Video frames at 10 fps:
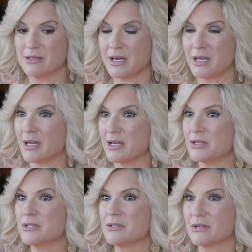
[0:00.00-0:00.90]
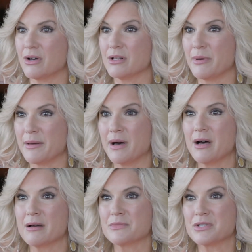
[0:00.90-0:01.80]
I had called my
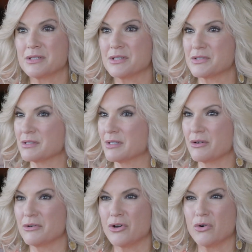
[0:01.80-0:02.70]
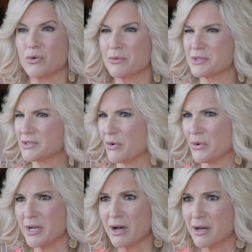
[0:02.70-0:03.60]
mom to just let her know what was
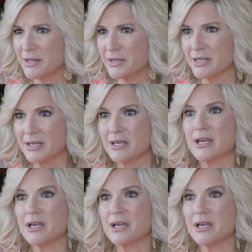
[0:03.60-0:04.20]
going on,